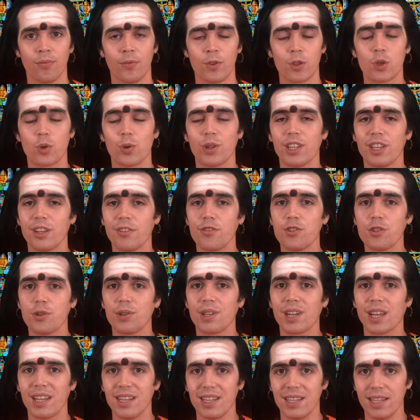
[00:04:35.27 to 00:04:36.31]
So it gives you
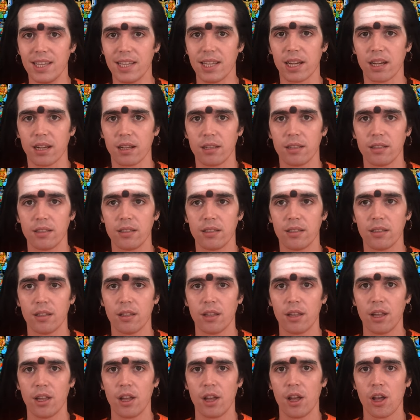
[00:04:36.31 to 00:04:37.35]
an idea
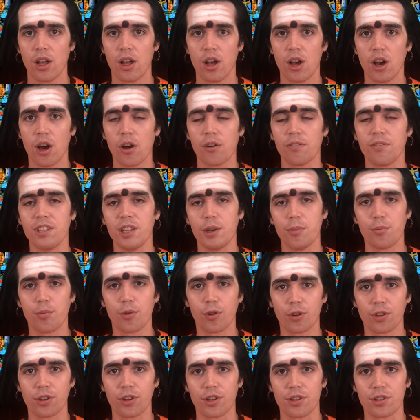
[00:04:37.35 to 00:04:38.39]
of the
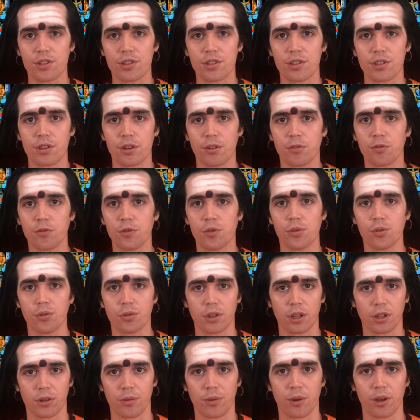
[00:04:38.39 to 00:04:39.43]
importance of Guru
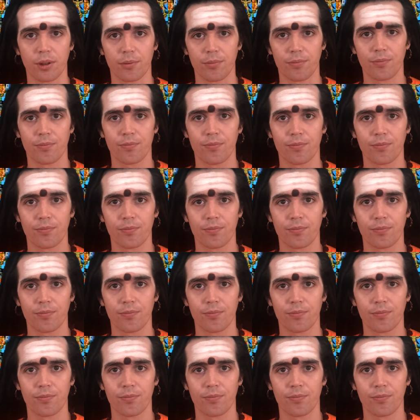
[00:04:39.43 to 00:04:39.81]
Tattva.